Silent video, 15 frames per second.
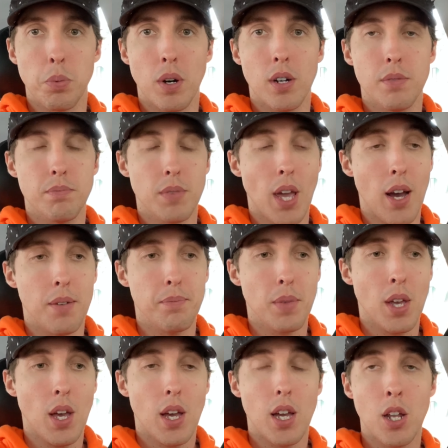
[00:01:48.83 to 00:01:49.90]
But yeah,
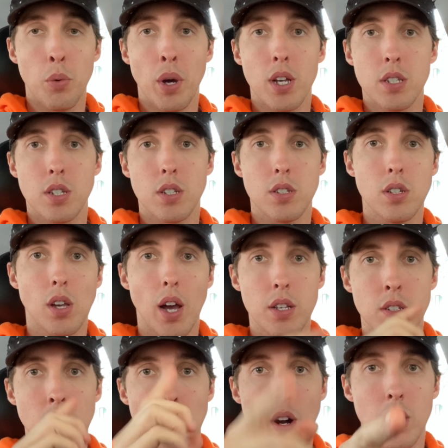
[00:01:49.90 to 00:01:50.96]
anyways, see you guys
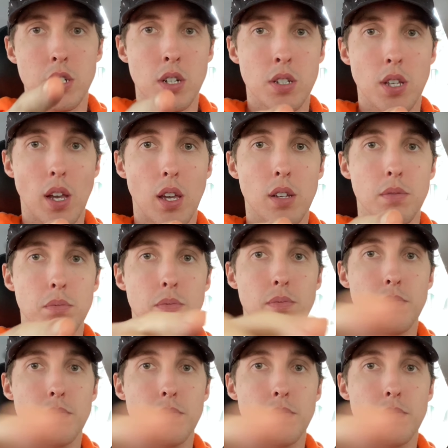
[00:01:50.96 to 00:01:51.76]
in the garage in a second.